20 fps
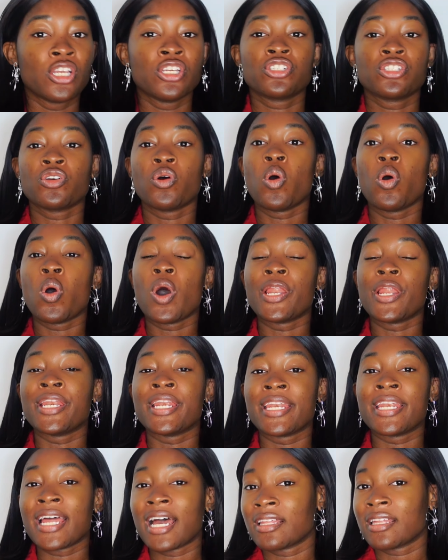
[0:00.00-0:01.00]
So
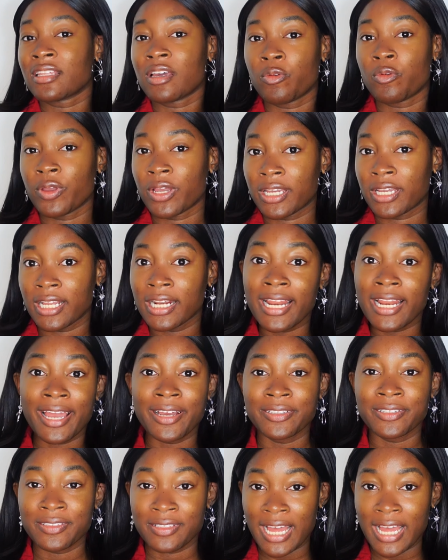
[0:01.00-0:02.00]
now that we're
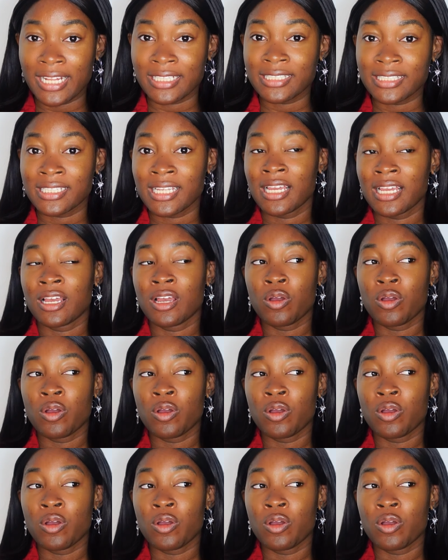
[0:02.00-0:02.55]
clear on that,